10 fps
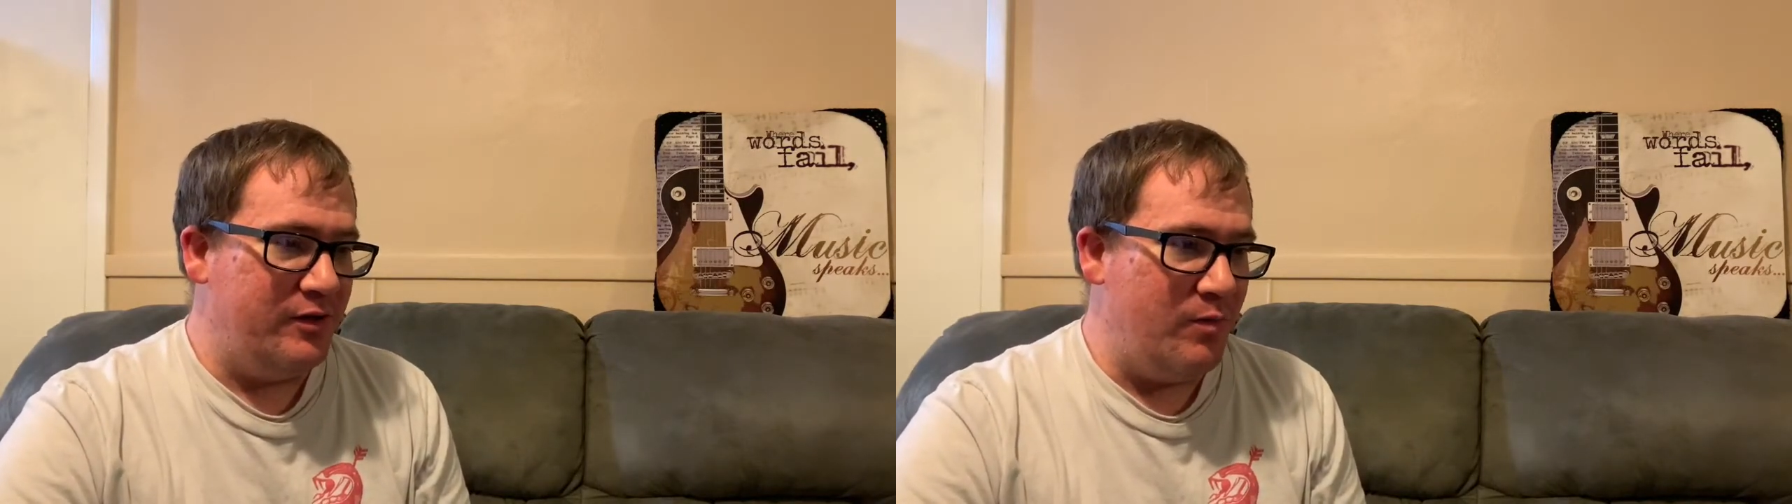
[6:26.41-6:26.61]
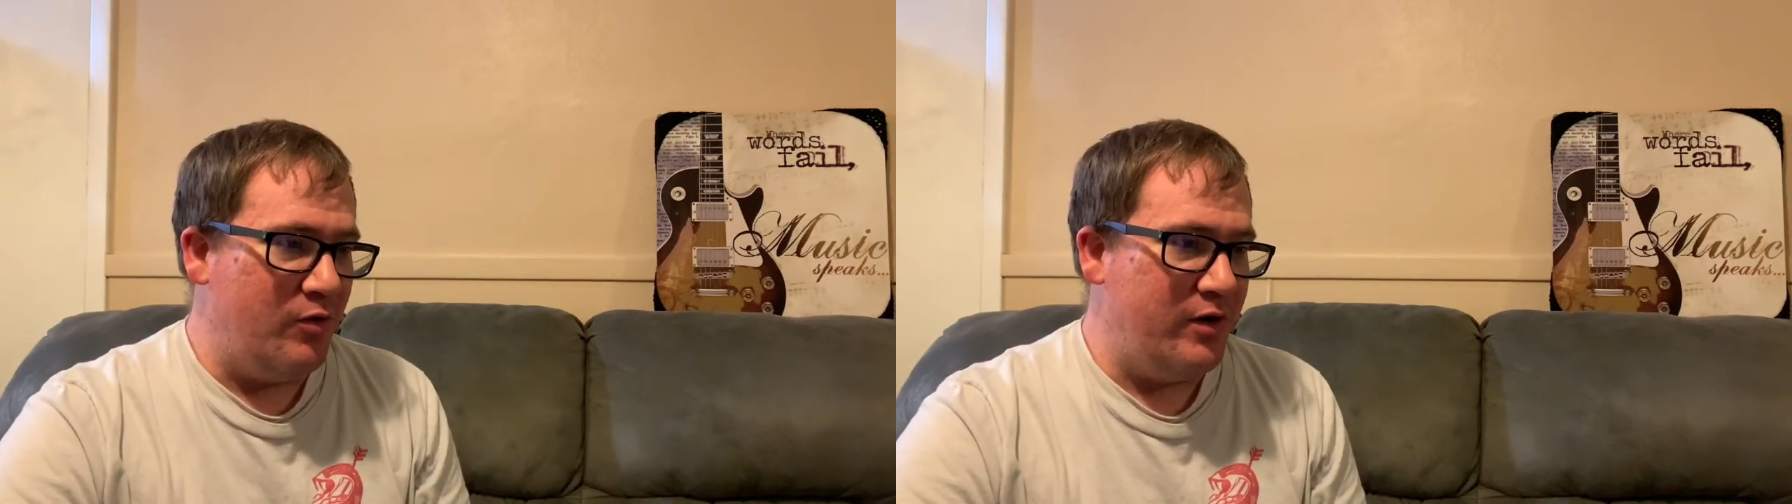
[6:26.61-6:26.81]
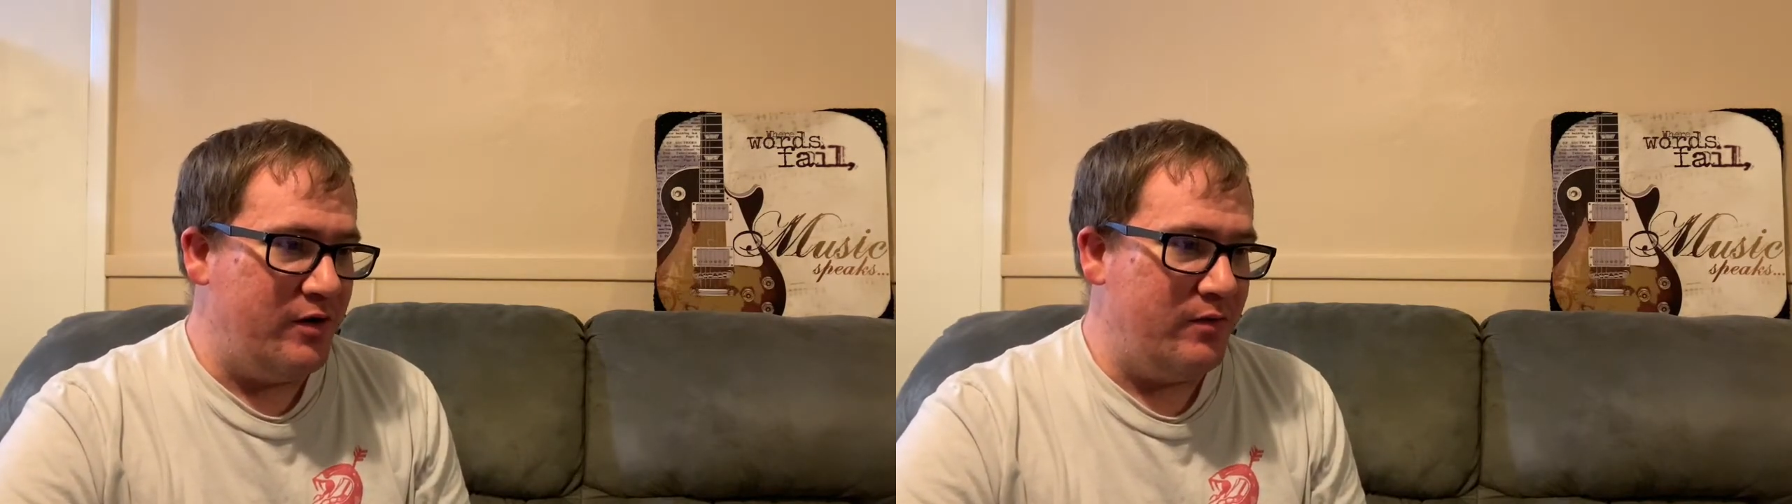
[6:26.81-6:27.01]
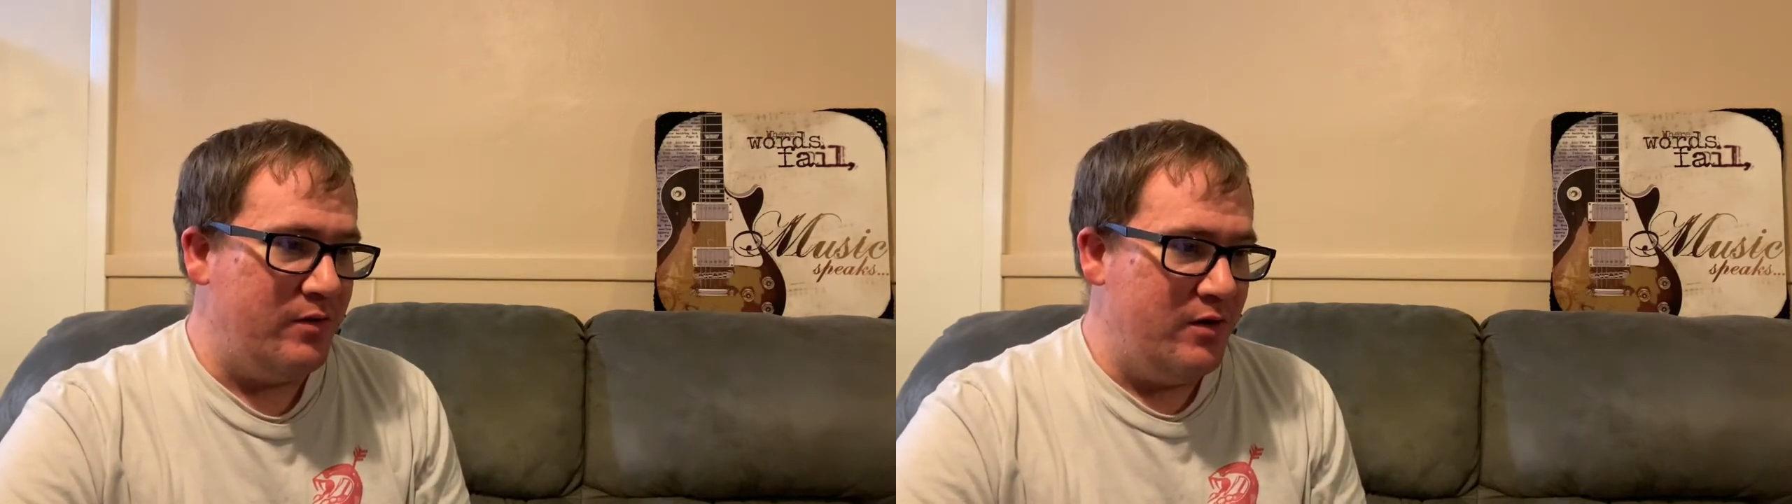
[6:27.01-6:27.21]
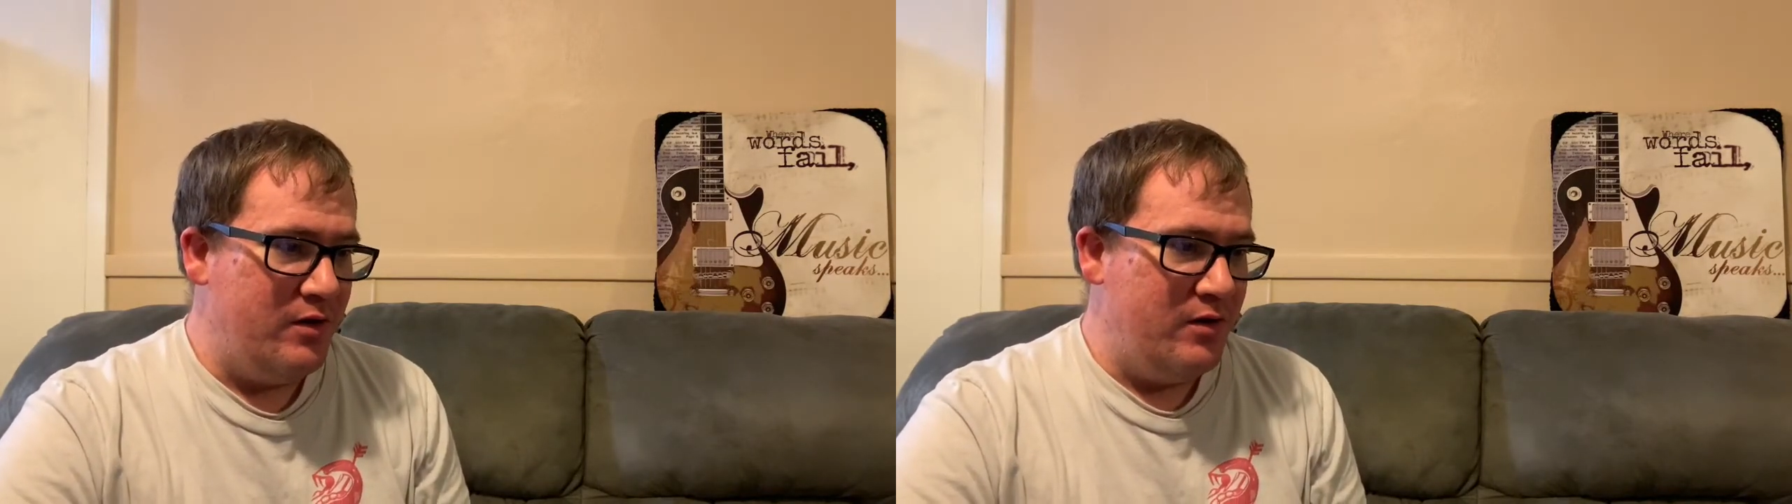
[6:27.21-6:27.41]
The more you, you
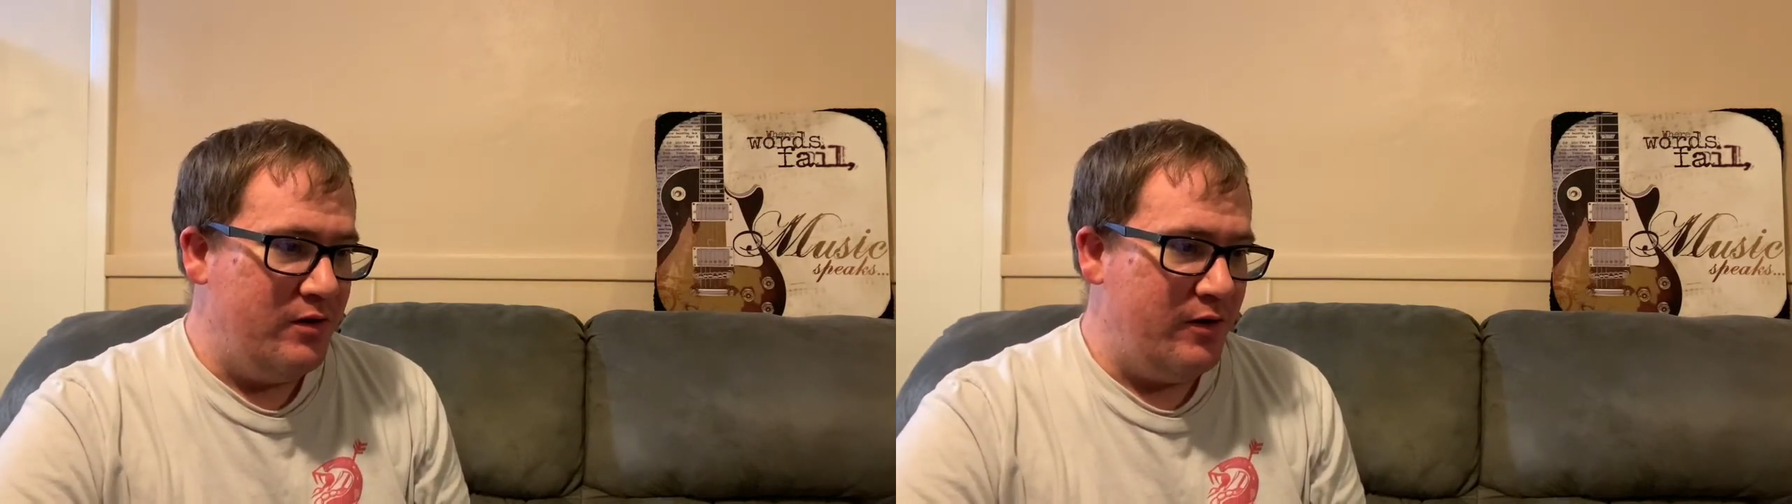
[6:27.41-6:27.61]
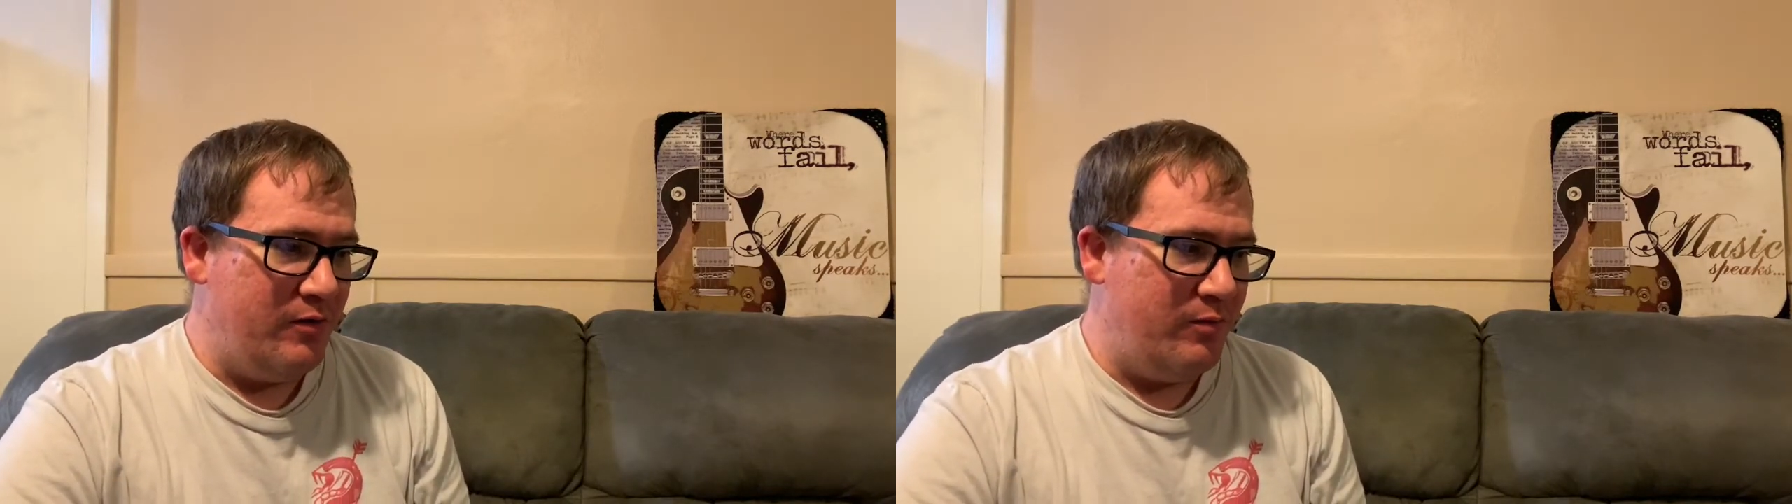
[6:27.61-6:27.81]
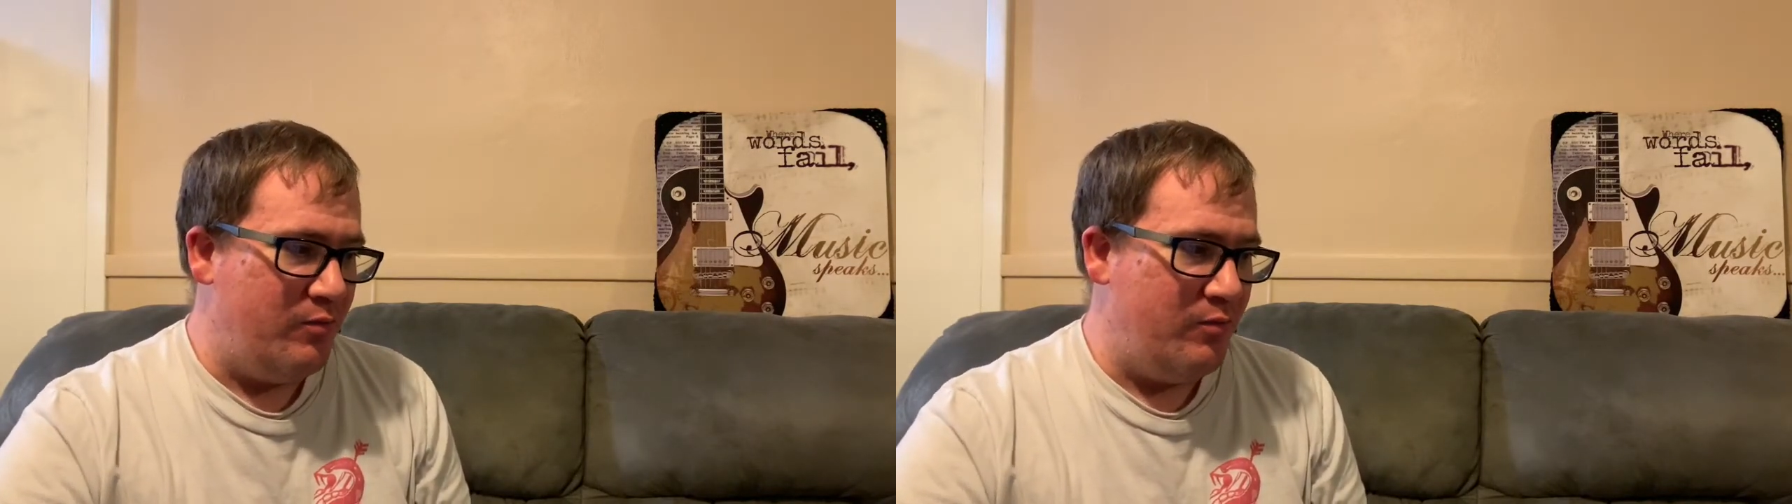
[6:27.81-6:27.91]
know,